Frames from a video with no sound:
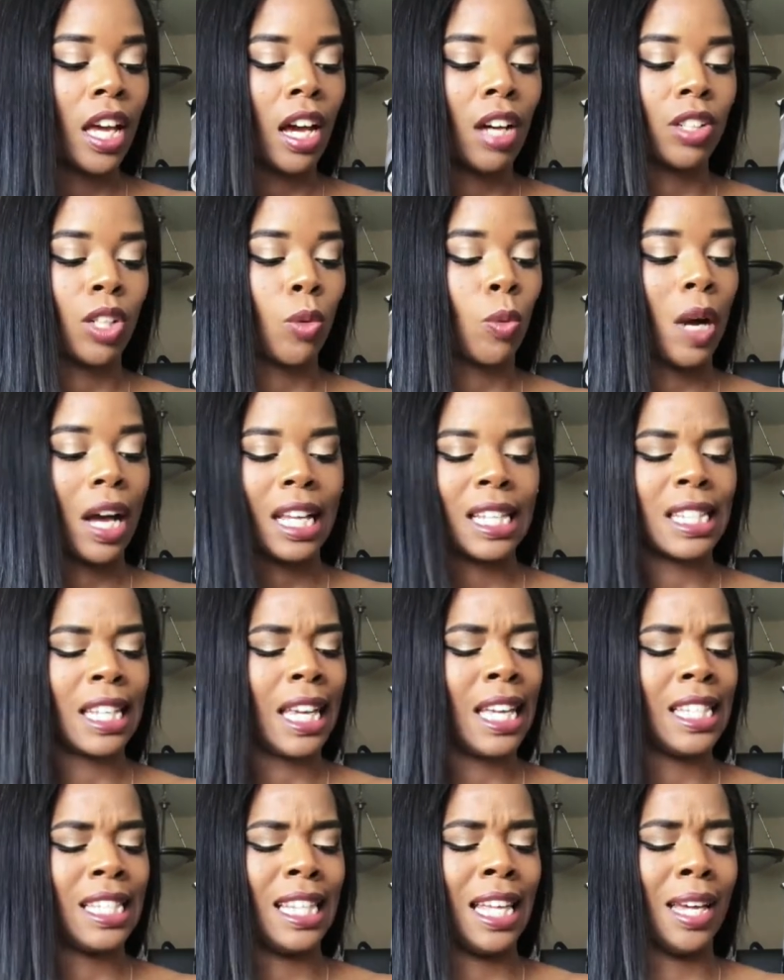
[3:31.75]
I don't know why I say
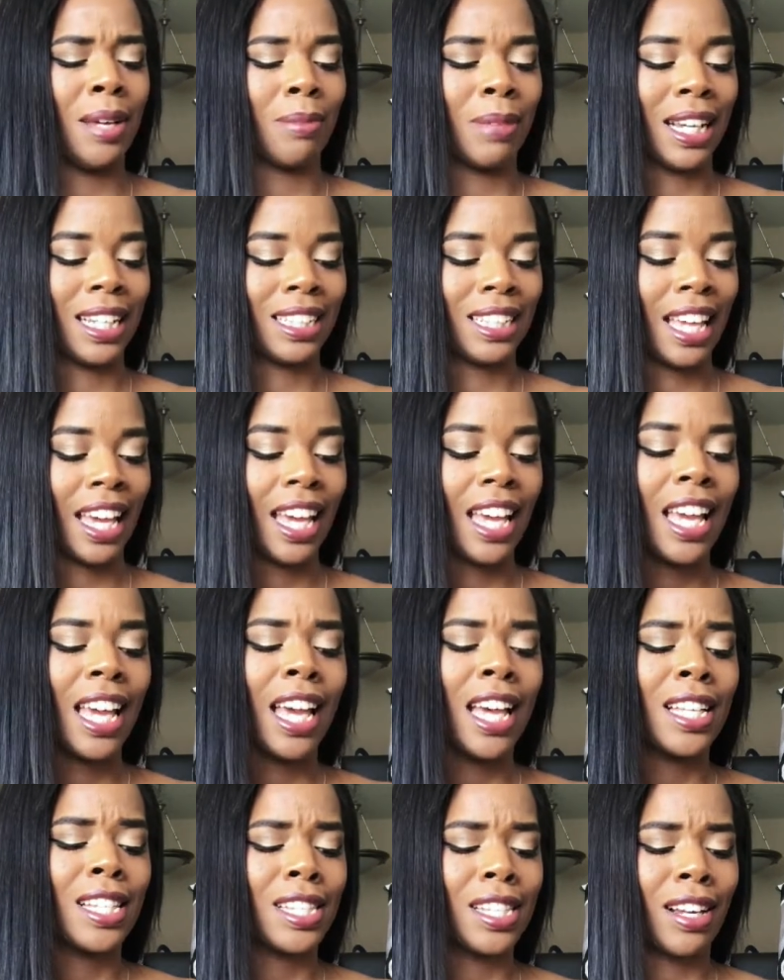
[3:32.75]
his name like that.
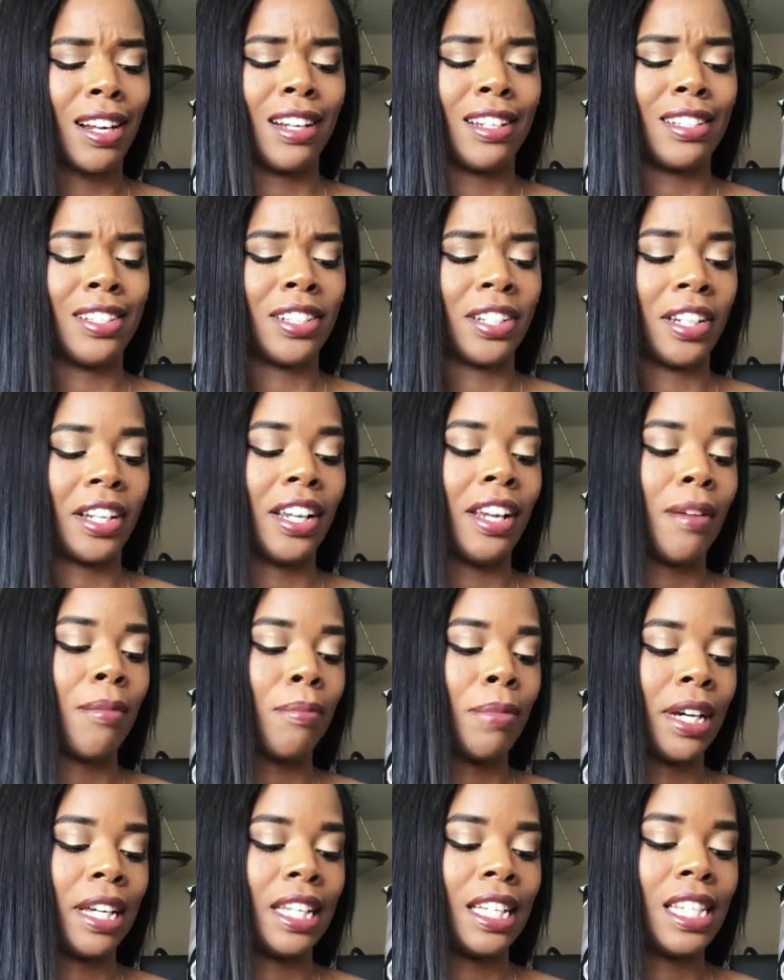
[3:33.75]
Sorry, Jerry.
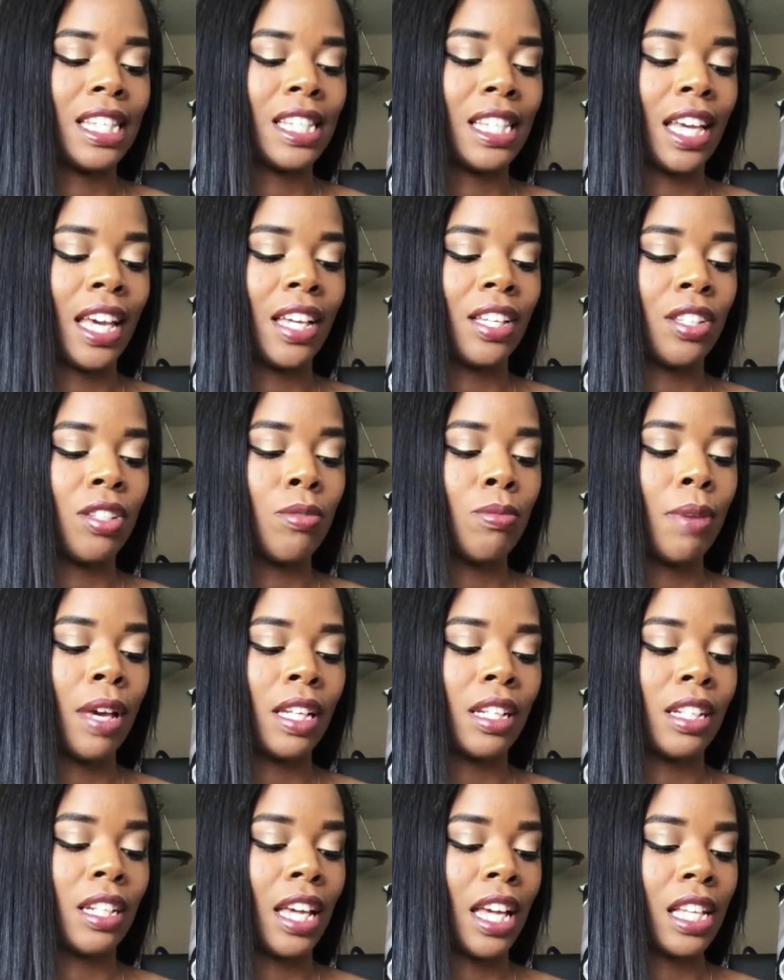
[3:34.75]
But he said, you
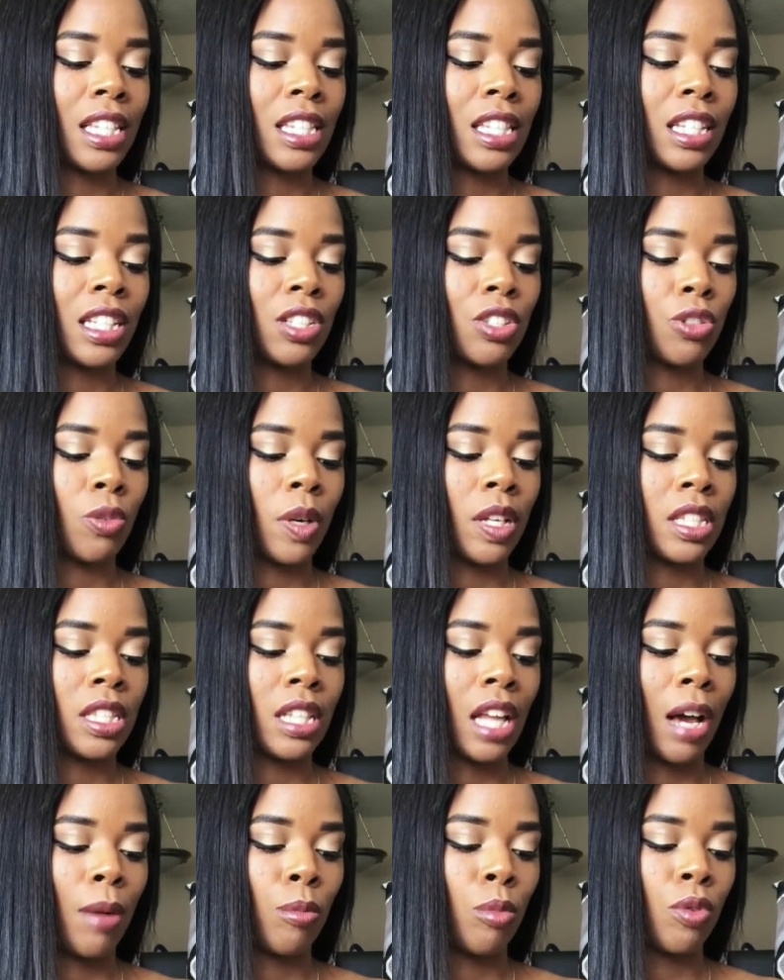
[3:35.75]
made an excellent choice
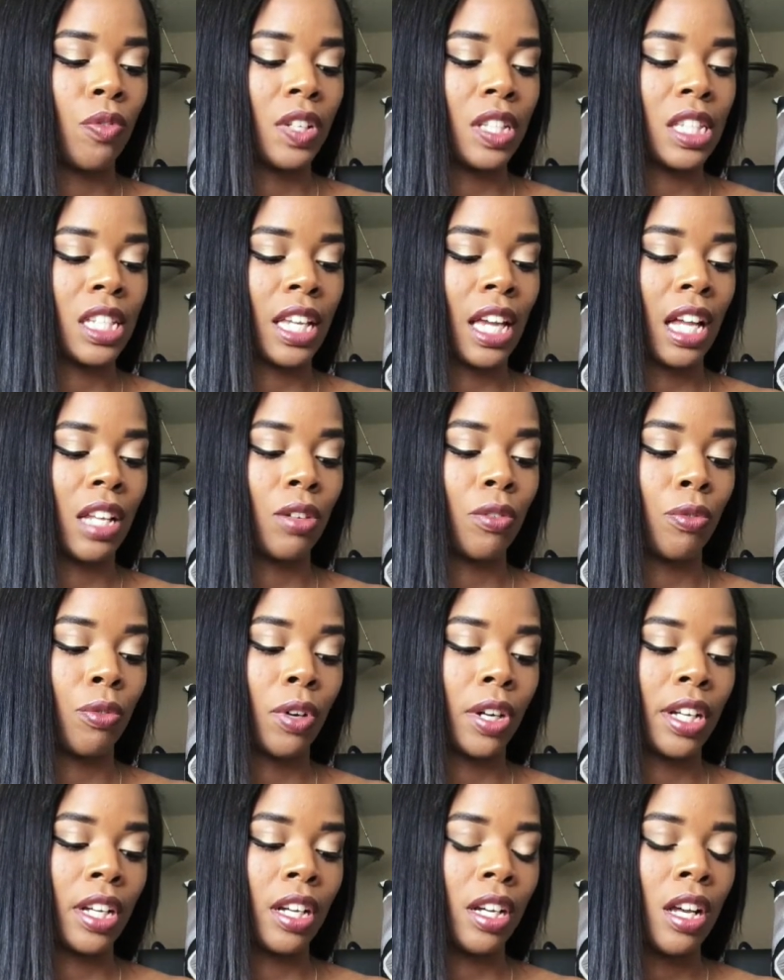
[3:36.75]
not moving to
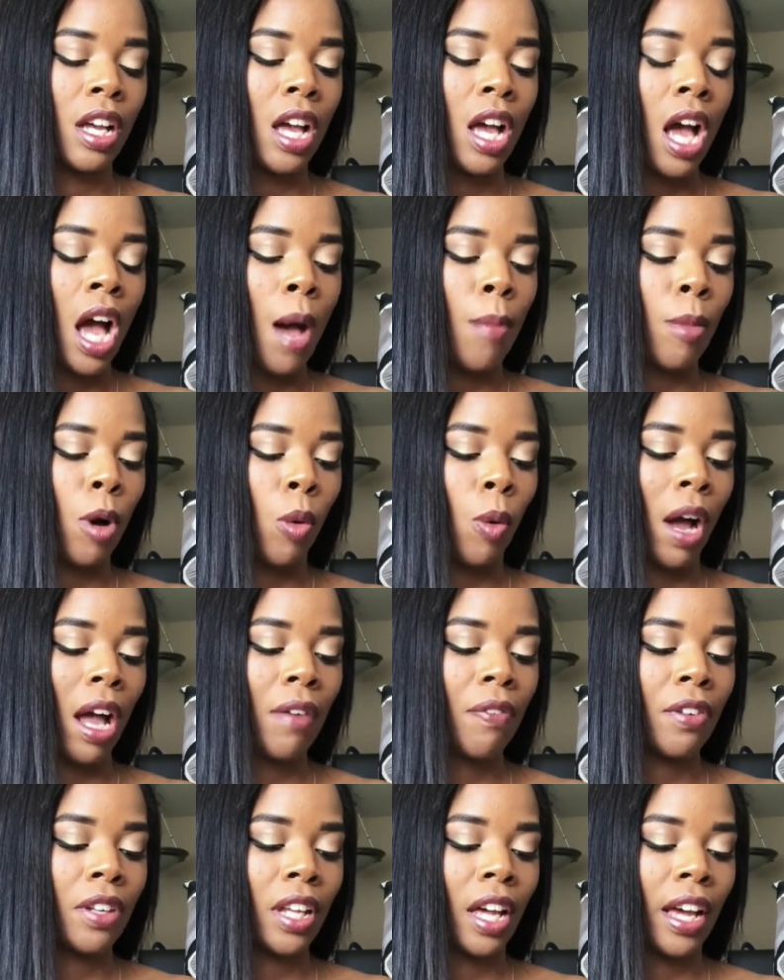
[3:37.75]
California. My
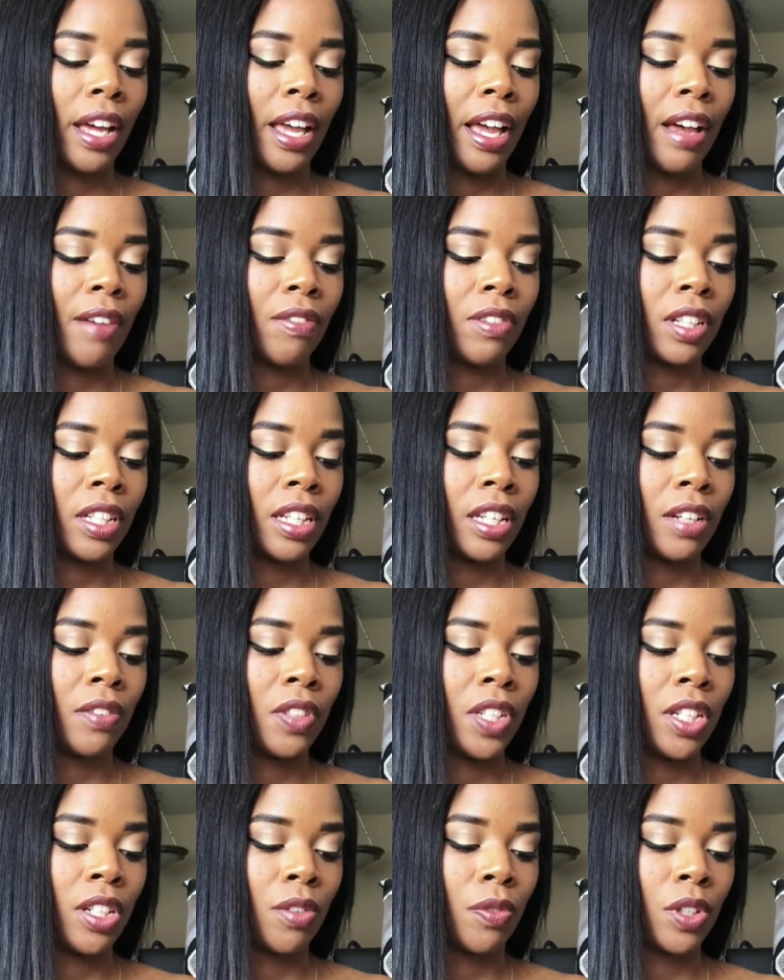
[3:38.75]
wife and I have
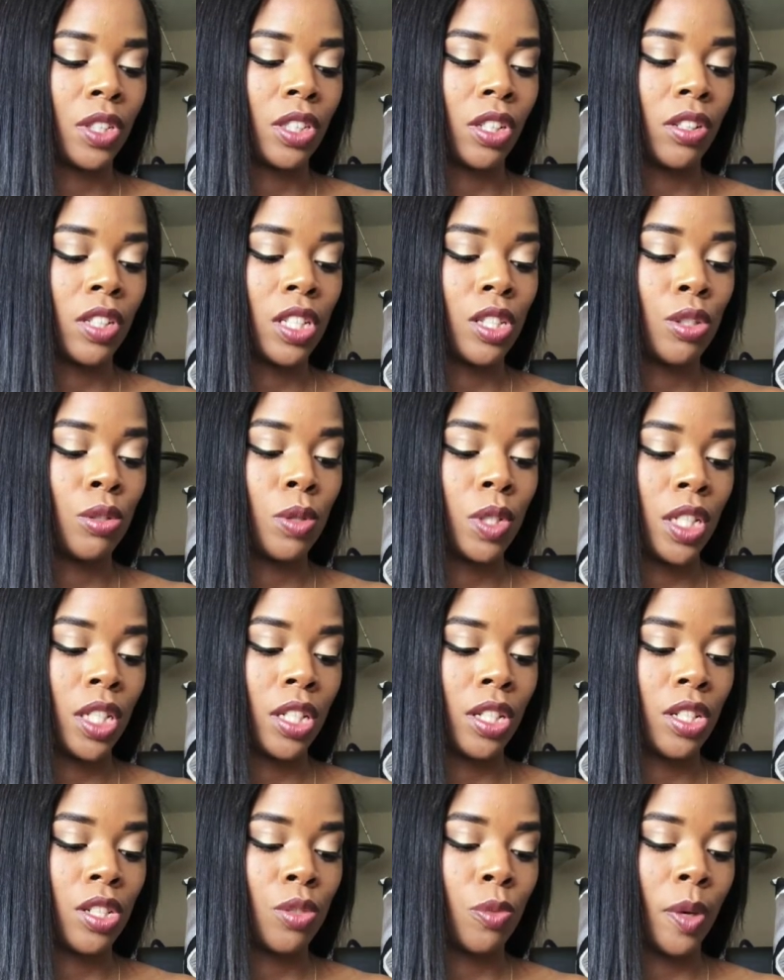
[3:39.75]
lived here for 32
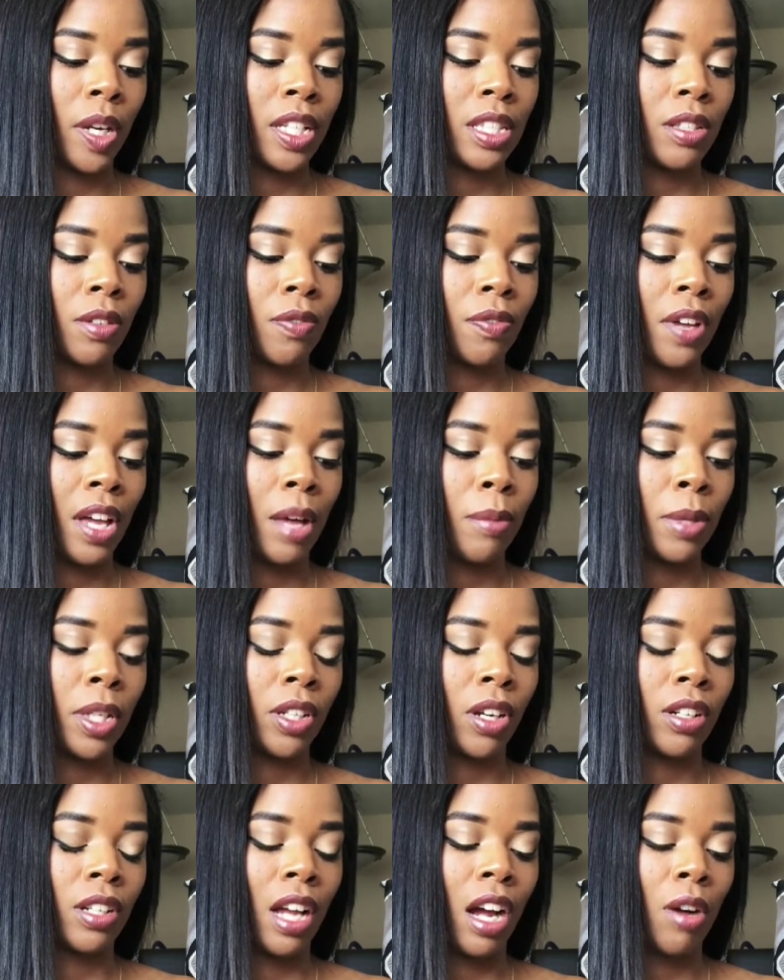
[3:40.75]
years, raised a family,
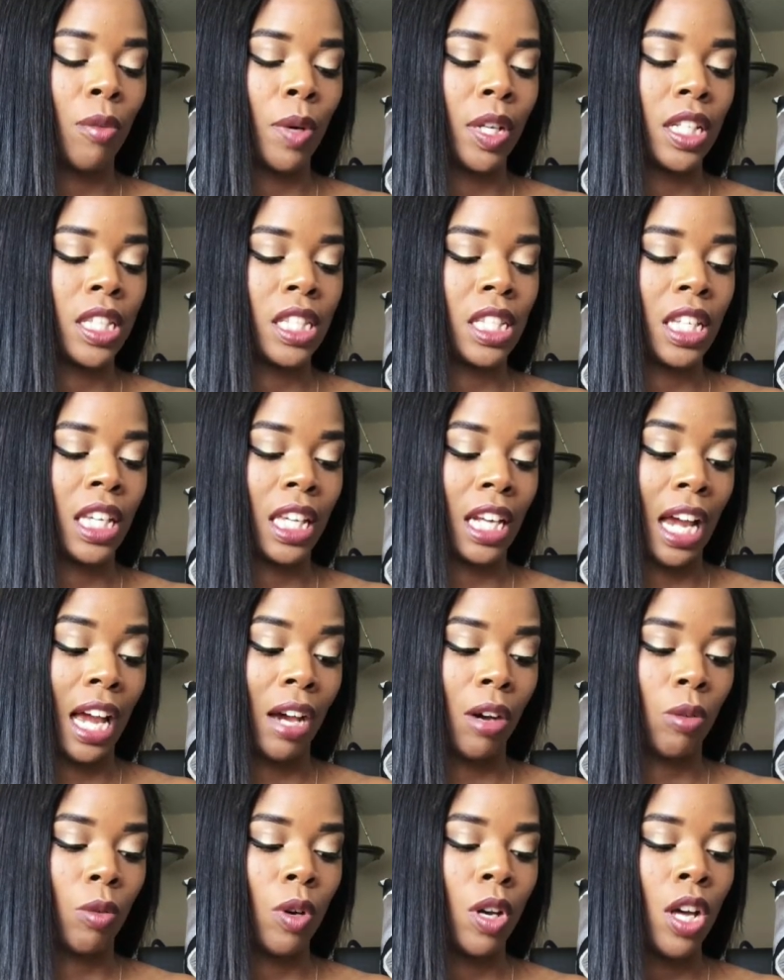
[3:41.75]
and are now ready to get
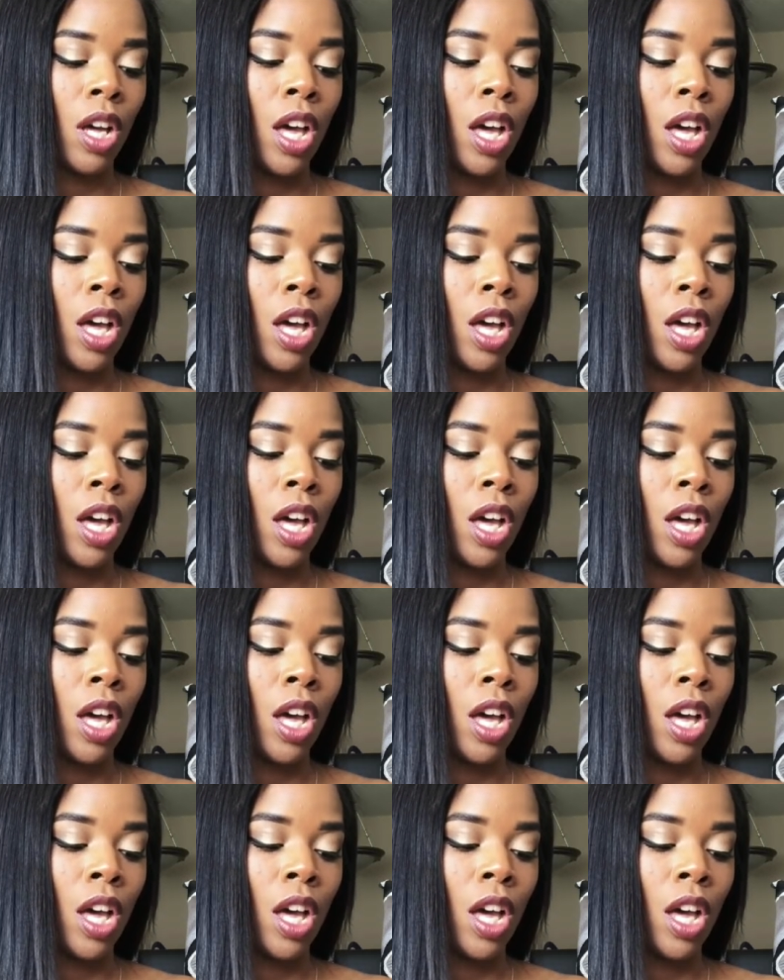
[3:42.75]
out.